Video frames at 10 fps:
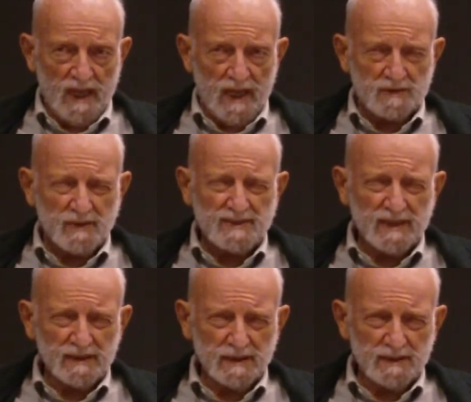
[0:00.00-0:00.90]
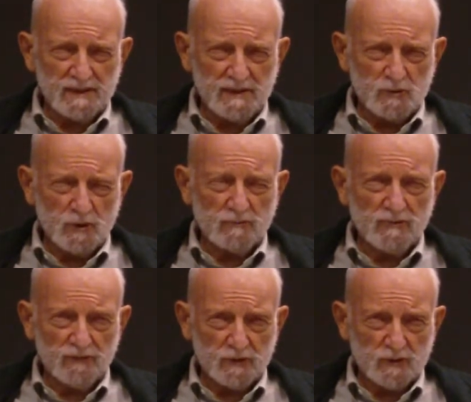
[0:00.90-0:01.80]
So I take a little detour and
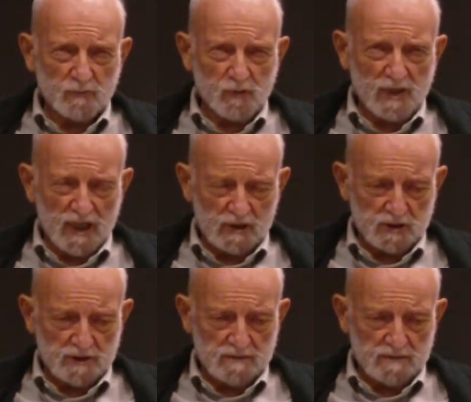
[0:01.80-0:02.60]
refer to production.